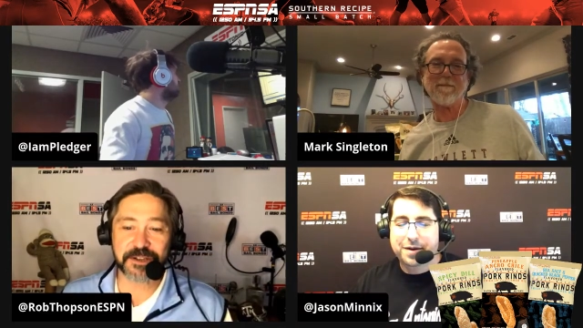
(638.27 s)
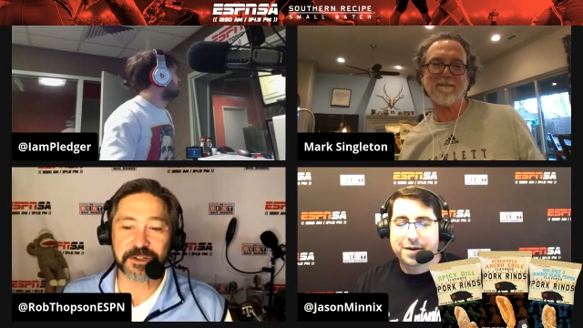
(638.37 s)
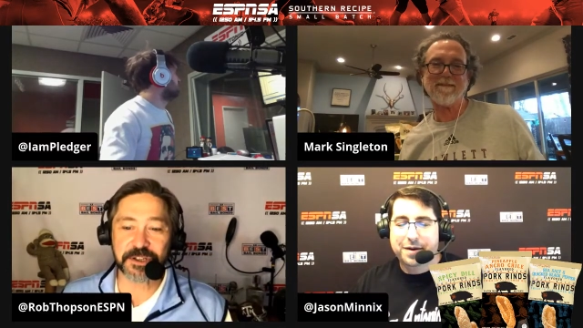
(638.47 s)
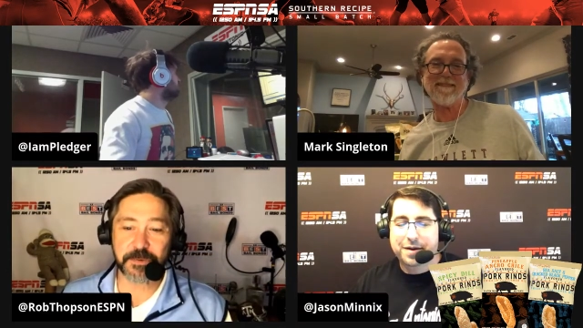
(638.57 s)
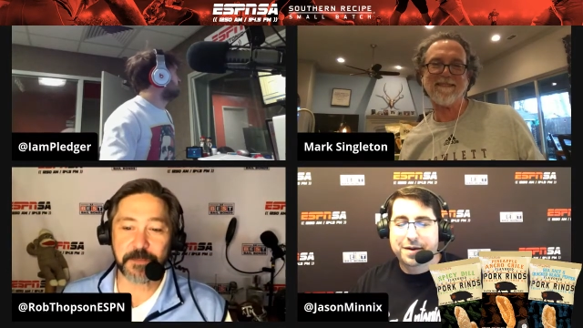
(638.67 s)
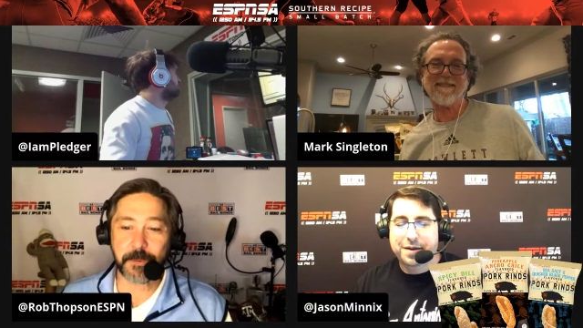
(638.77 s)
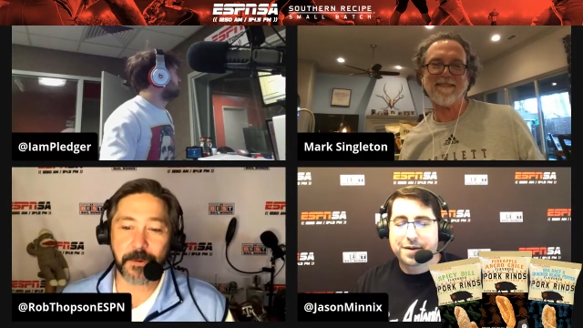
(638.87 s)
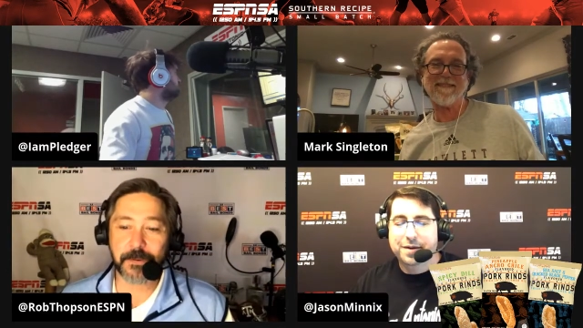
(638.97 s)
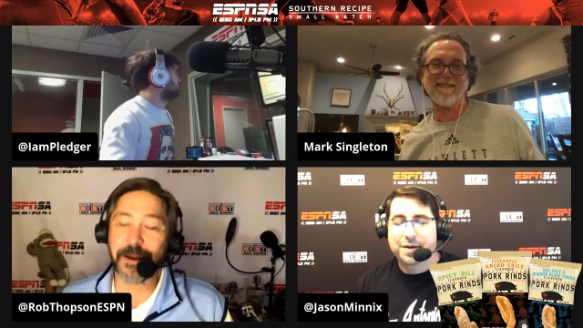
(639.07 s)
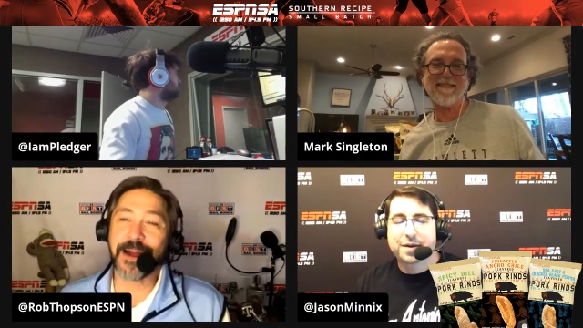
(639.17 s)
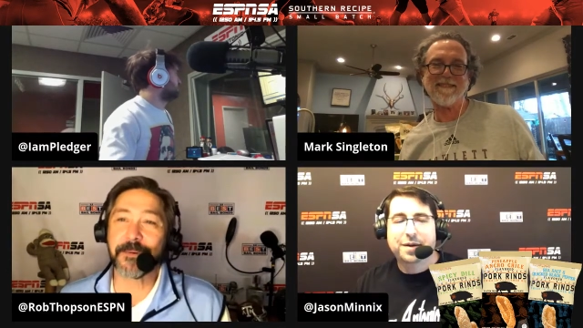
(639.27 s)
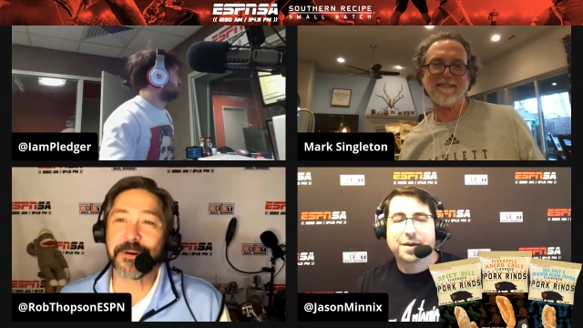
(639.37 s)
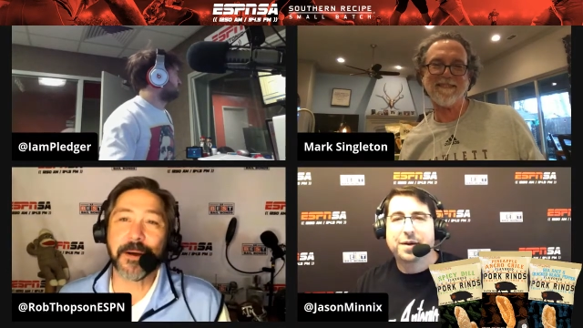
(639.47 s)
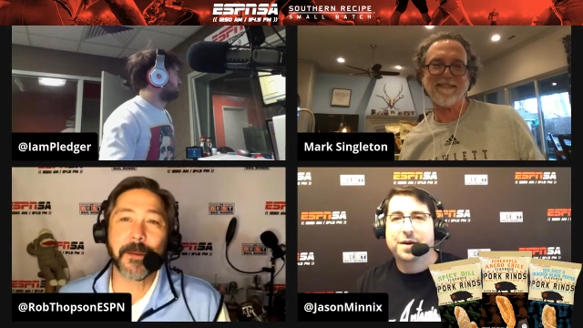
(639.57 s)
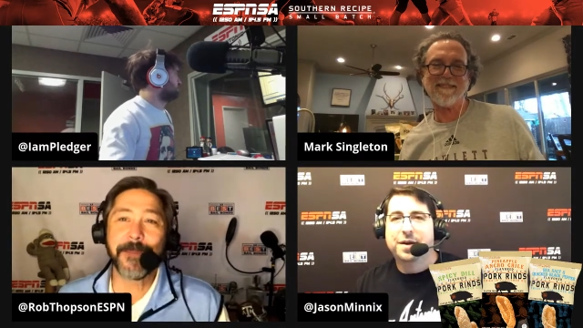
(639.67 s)
Speaker 1: Go get your sweet pork
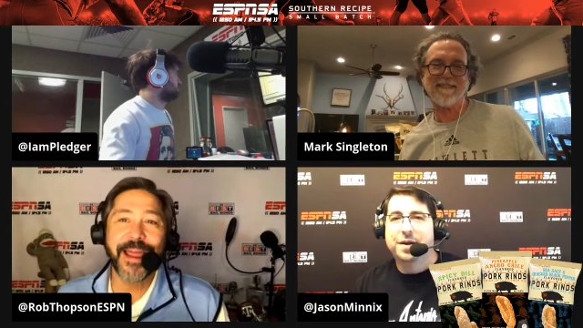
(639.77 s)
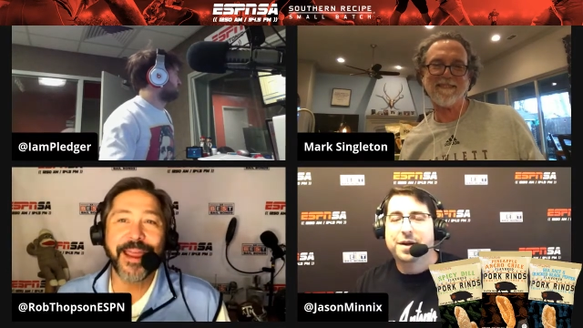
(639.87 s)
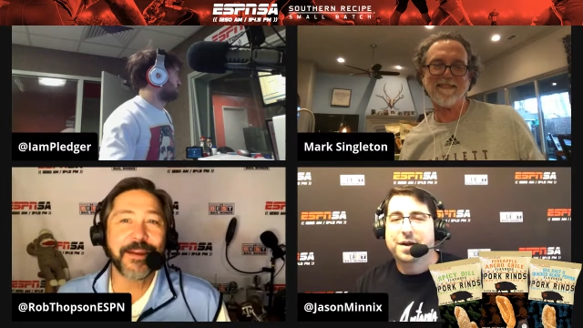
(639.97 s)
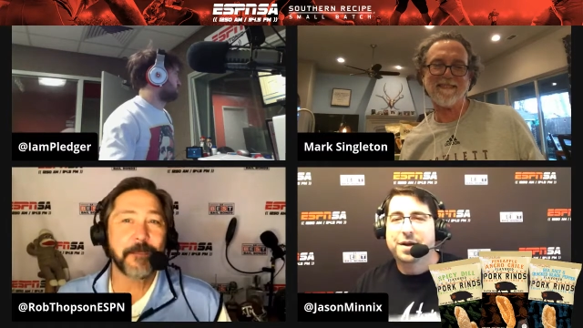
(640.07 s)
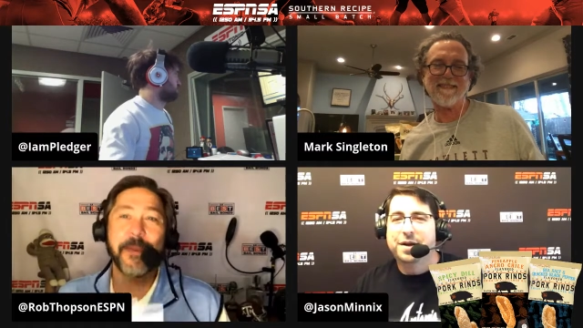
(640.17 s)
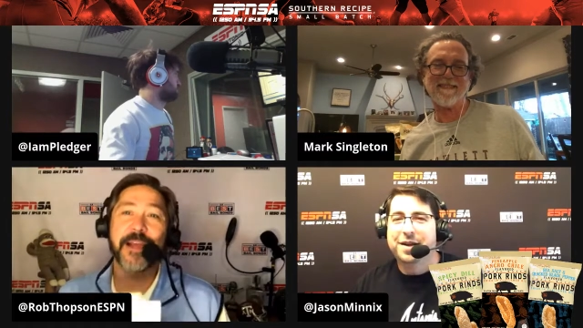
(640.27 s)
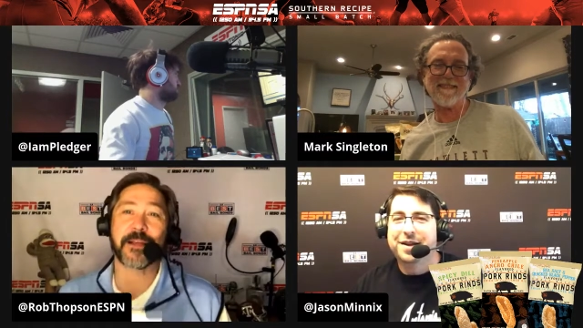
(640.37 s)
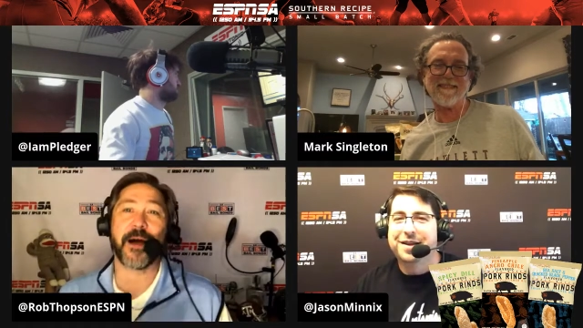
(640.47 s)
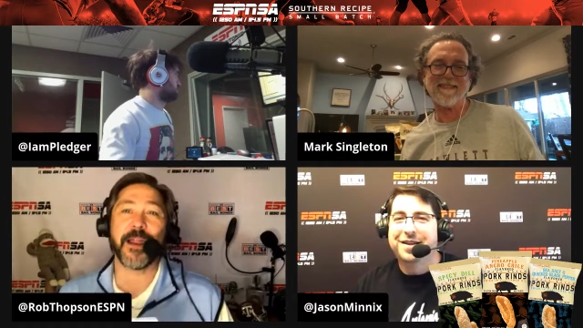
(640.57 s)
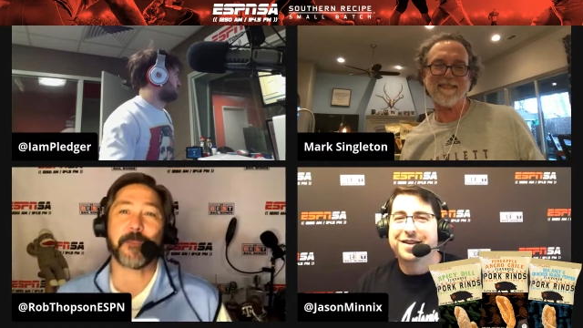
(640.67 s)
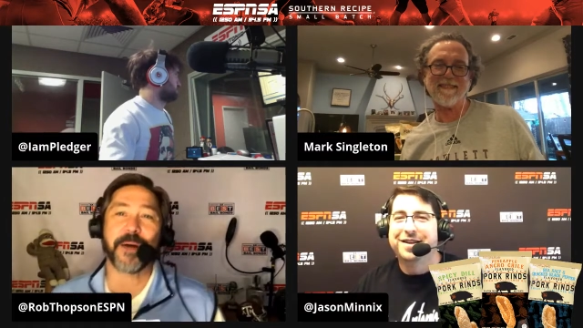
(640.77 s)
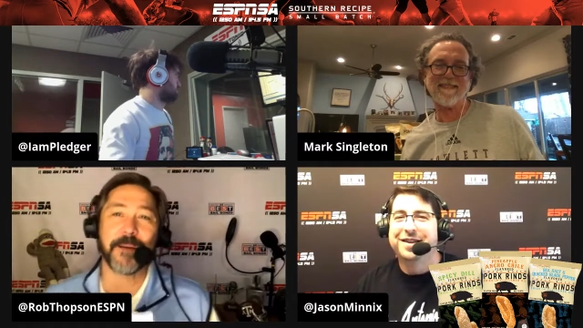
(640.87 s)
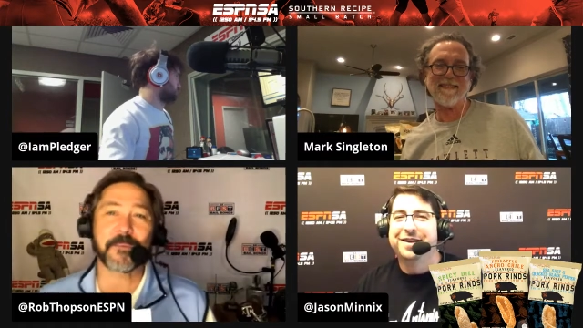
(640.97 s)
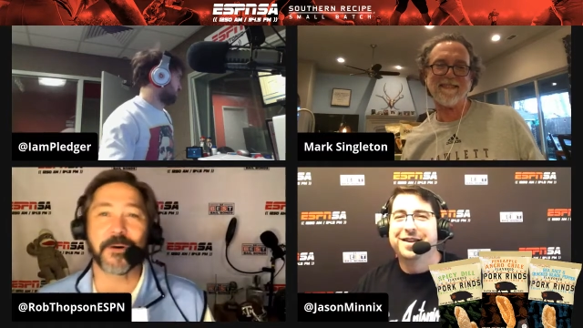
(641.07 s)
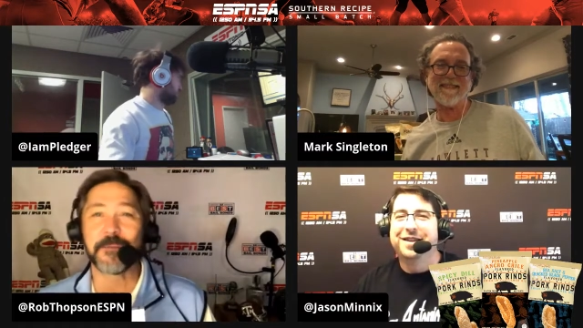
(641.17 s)
rind granola made and
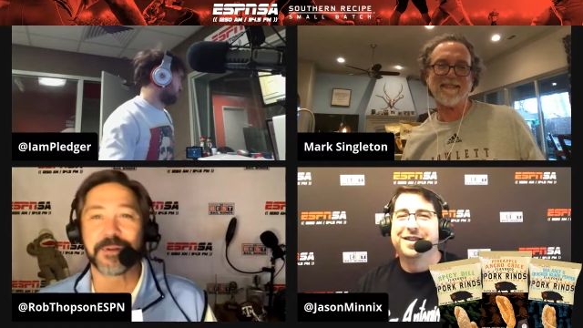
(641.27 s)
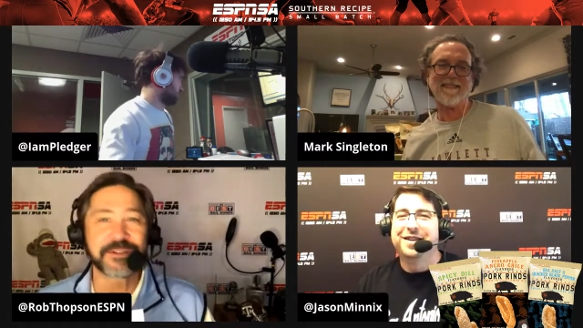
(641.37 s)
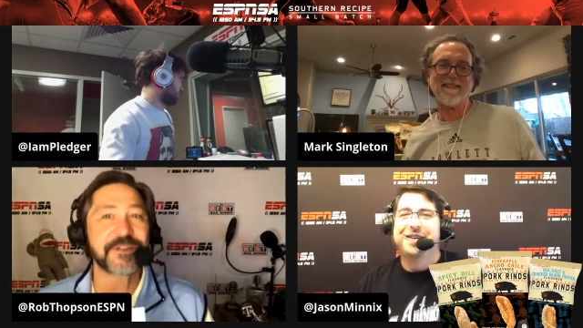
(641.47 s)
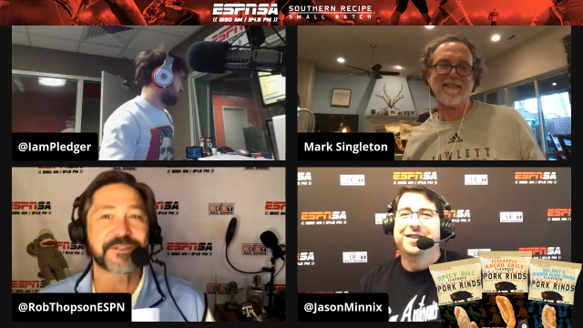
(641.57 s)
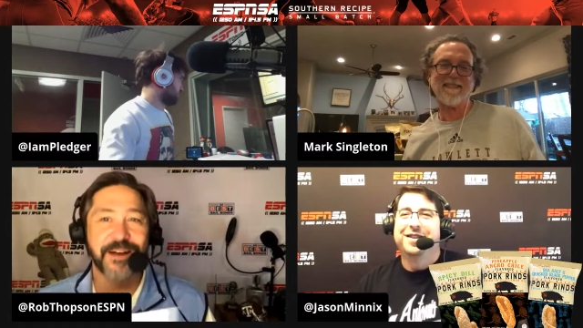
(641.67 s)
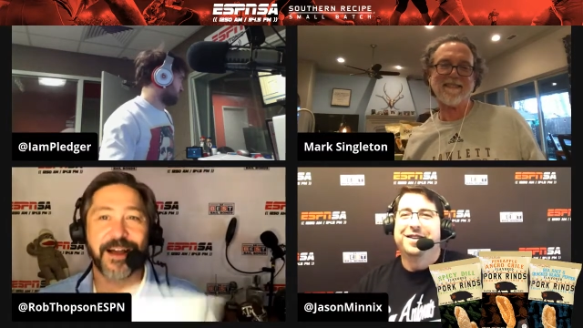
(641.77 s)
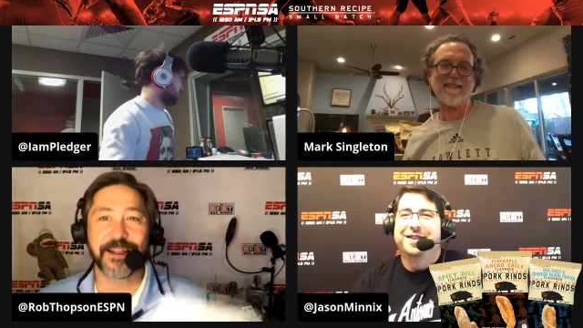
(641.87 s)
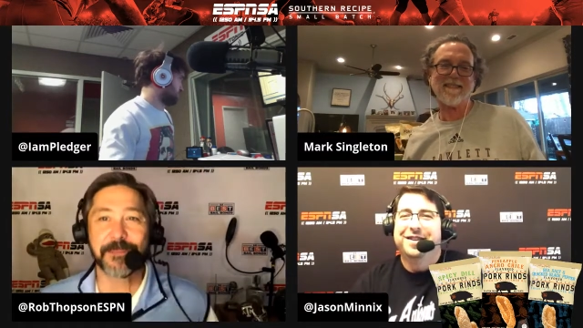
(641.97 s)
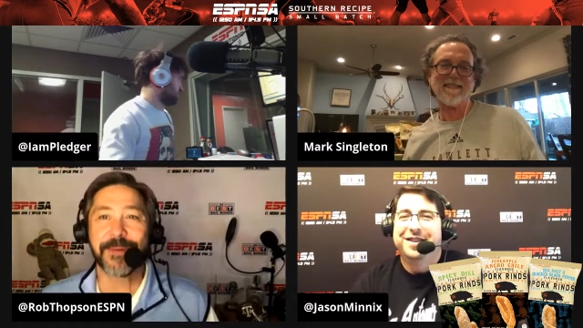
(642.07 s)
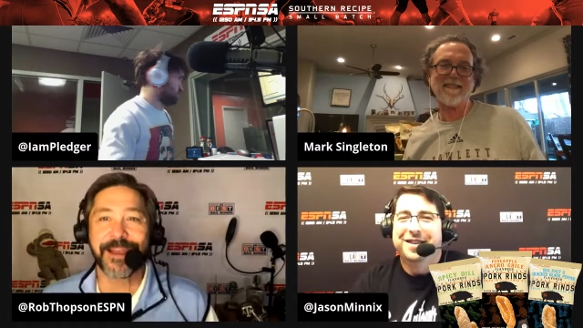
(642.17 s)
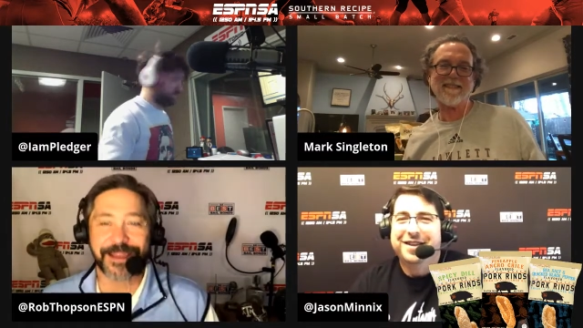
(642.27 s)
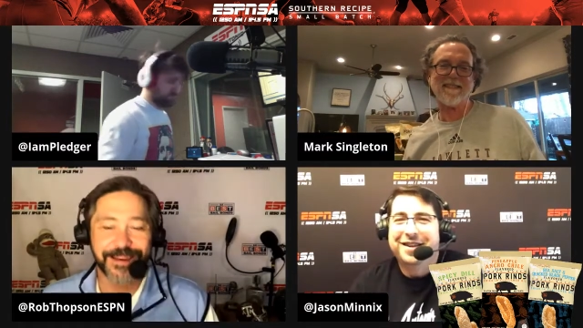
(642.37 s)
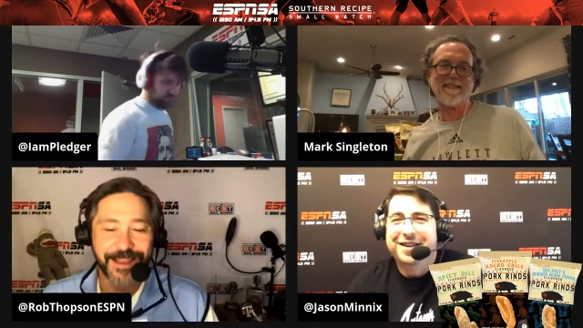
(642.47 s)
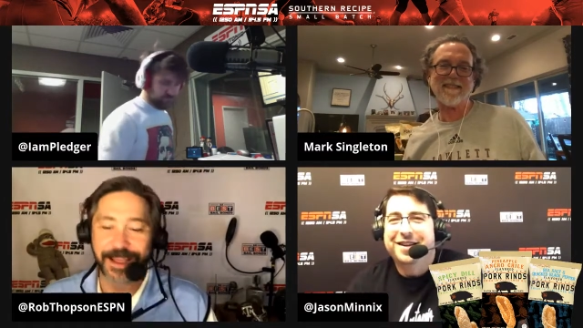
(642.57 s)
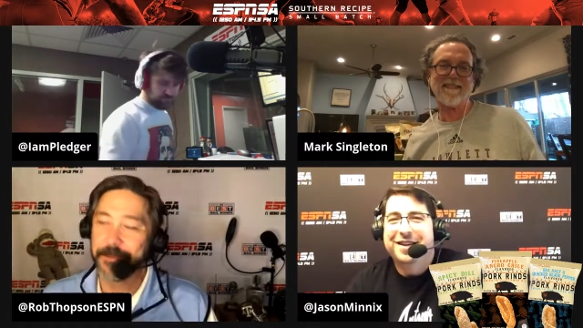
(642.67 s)
call it popcorn, but just call it and
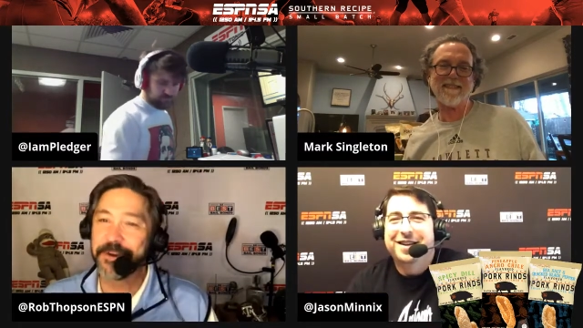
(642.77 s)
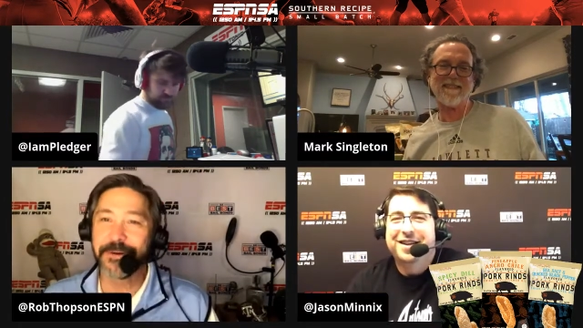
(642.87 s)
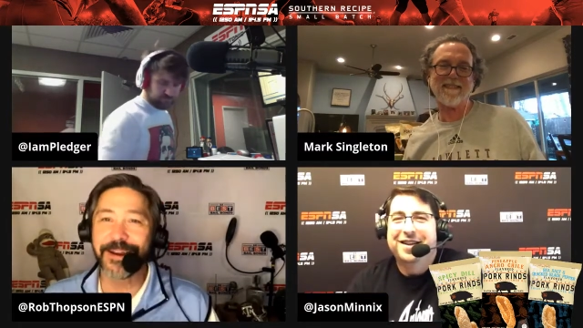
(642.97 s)
make it.